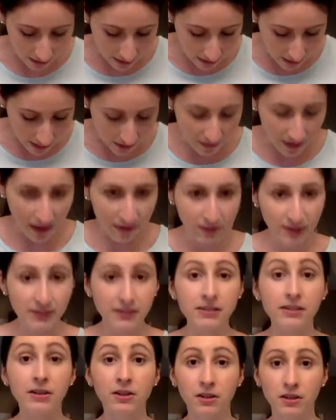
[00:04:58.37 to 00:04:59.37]
Now,
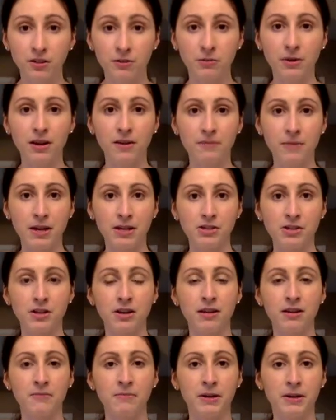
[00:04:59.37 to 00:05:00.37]
obviously, you're going to want to measure
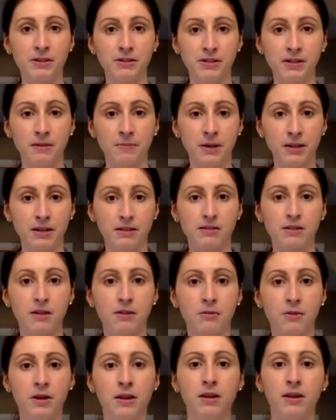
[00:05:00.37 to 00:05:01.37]
on a bare stomach.
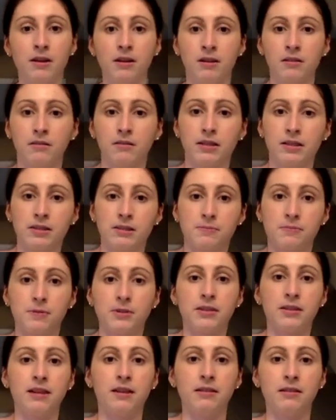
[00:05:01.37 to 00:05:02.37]
So let's
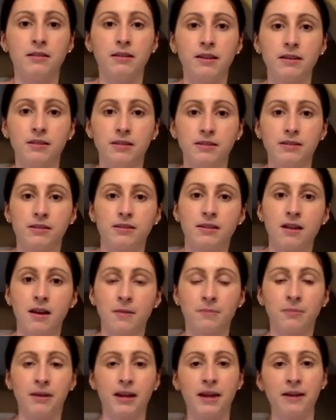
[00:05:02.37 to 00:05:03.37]
pretend that this is
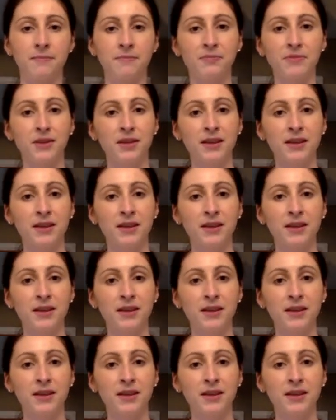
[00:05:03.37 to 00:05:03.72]
up, okay?